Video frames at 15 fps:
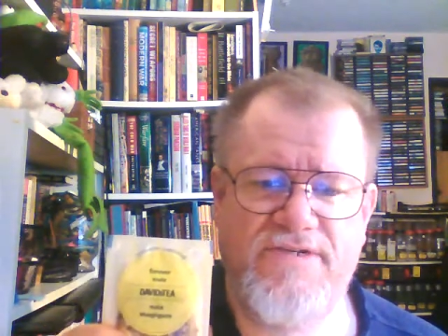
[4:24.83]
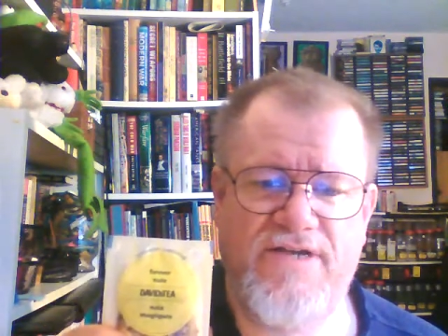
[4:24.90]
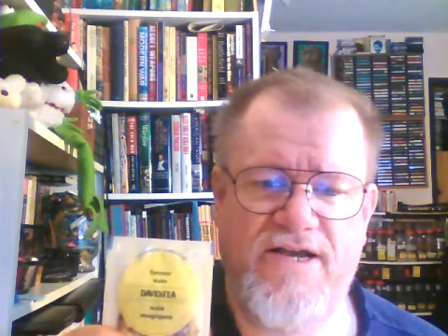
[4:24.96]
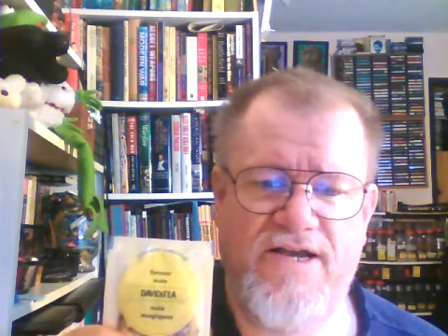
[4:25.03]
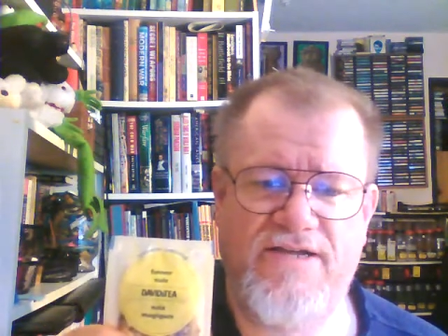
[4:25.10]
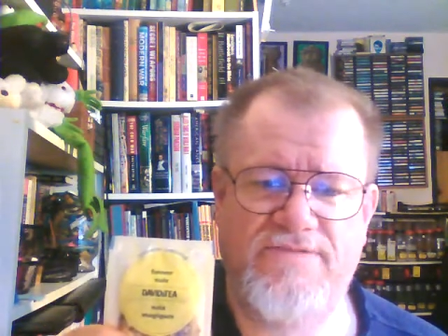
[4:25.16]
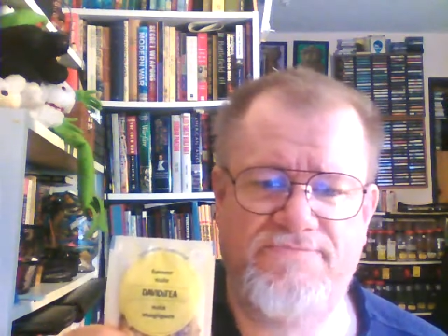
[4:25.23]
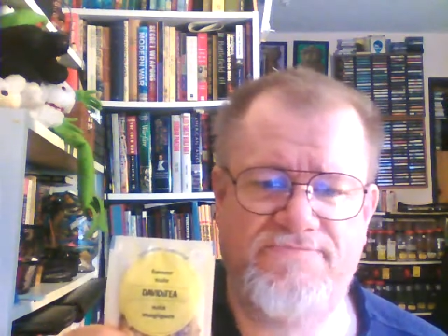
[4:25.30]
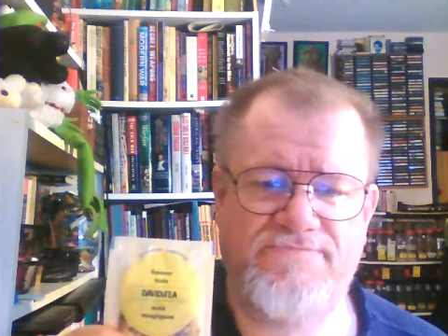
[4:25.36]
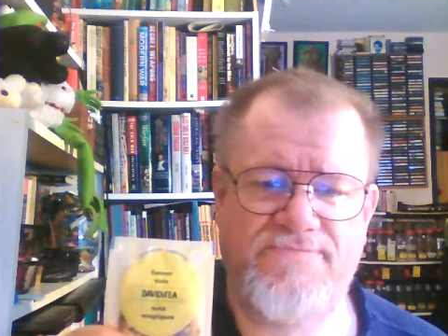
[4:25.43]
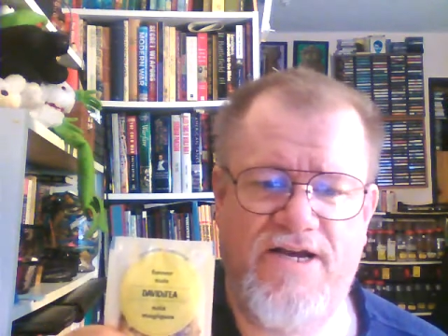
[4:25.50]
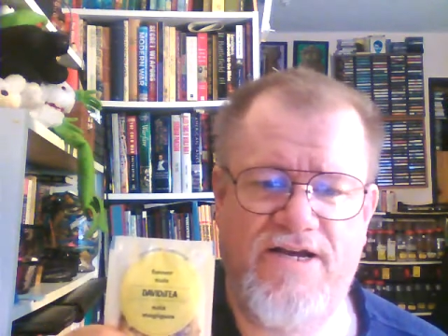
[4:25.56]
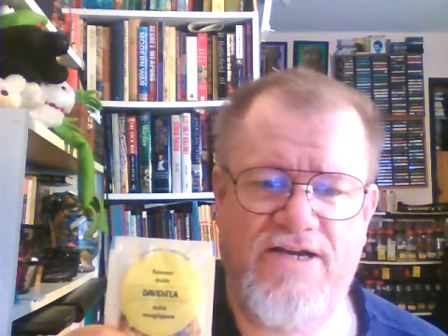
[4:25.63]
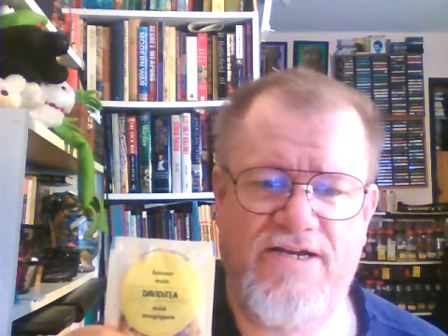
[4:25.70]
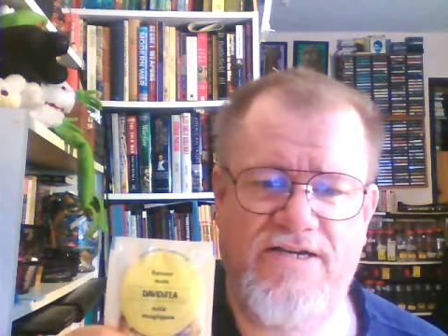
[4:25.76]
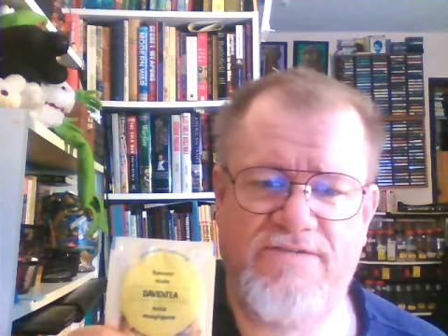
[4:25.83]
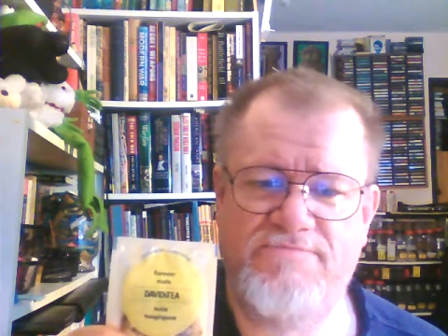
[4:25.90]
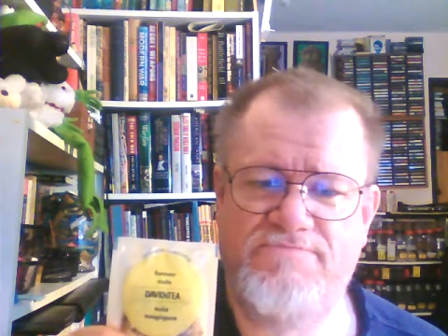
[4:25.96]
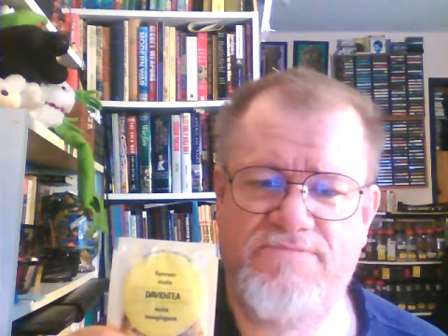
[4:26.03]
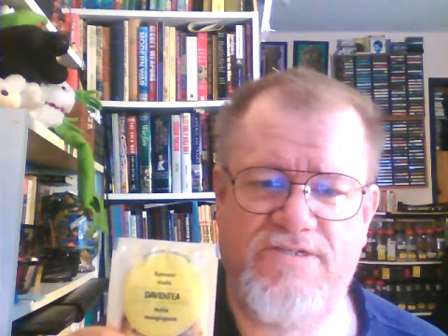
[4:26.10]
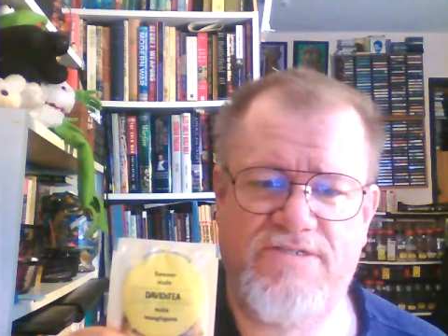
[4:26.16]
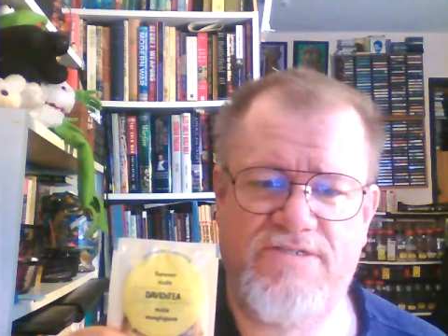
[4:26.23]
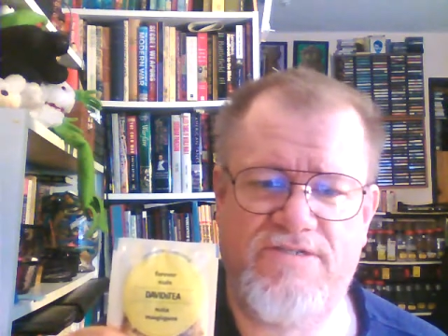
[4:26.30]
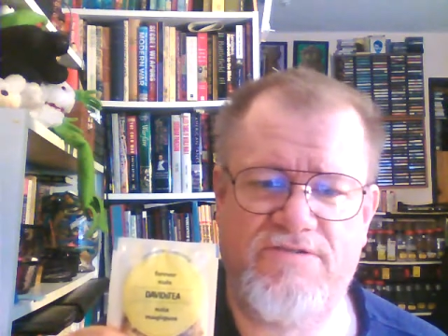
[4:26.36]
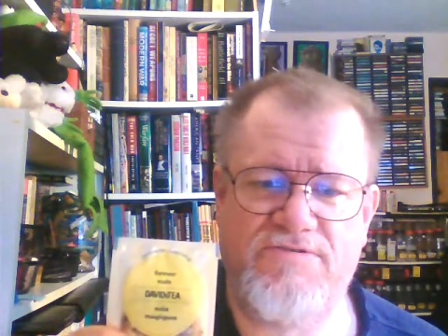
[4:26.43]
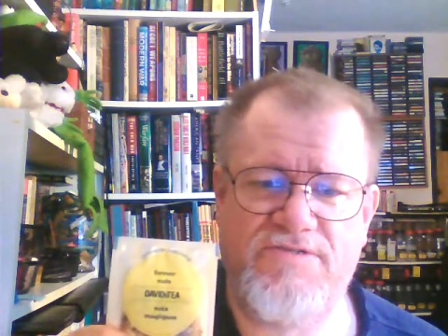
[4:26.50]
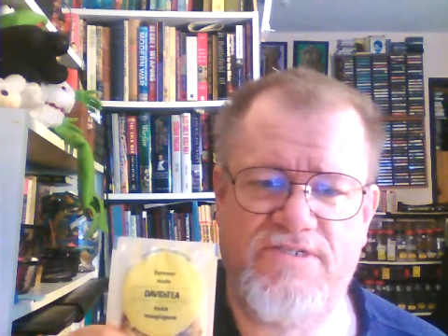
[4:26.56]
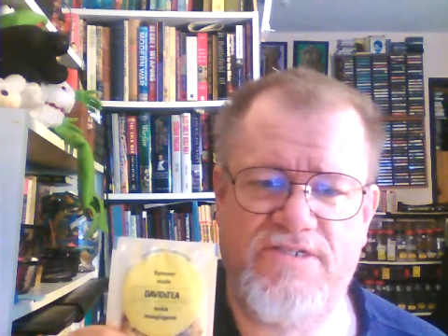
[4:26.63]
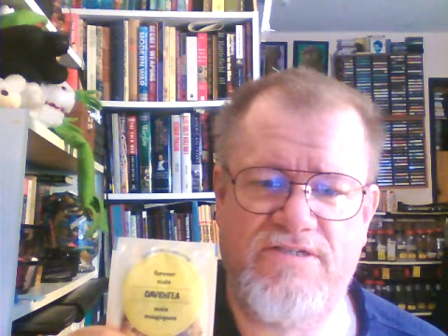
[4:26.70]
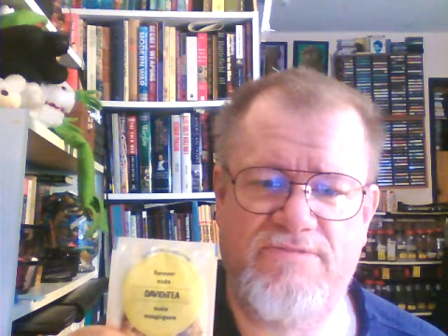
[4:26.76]
and I just
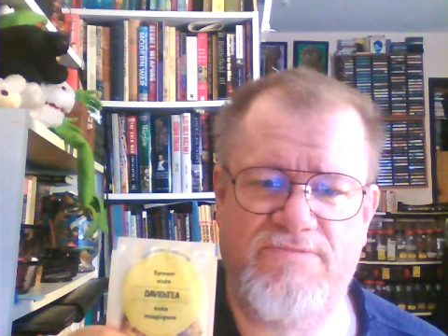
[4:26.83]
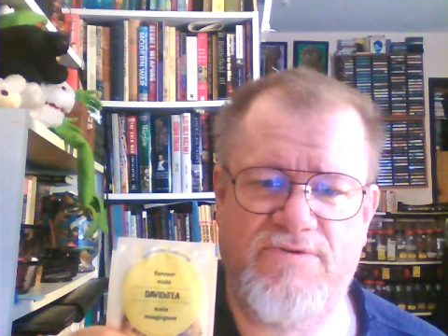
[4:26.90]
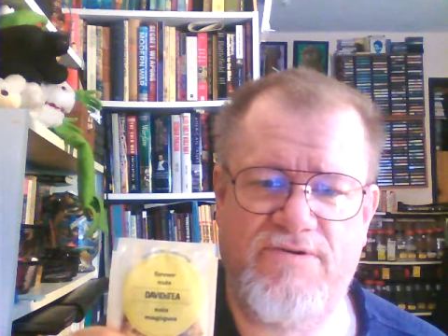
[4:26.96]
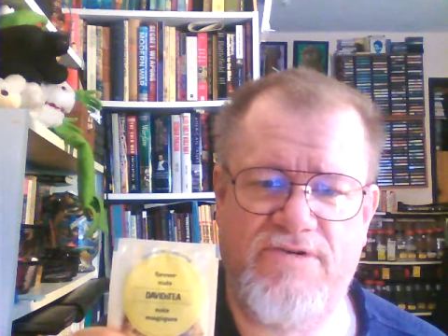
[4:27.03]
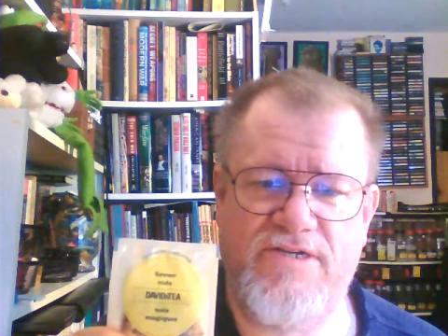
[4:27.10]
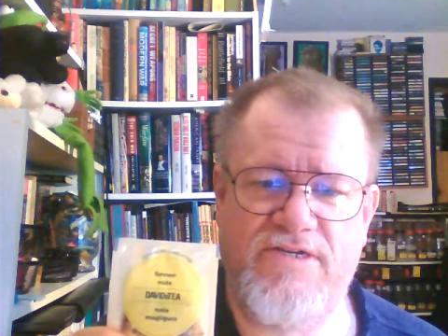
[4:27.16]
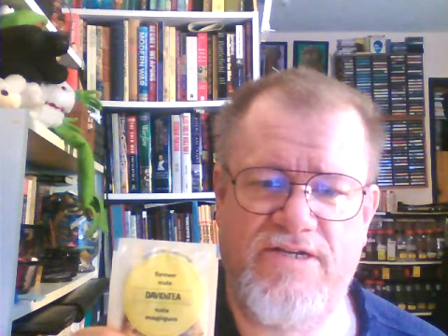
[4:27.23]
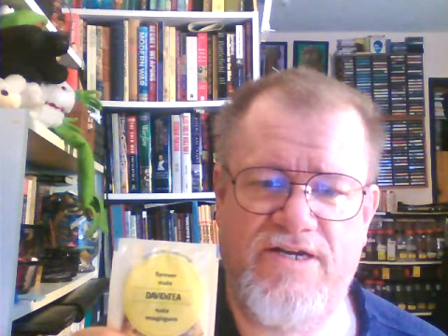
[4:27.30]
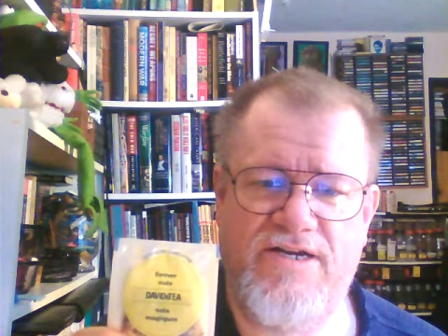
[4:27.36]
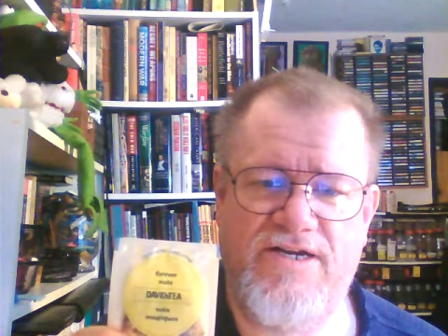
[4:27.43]
don't see the point.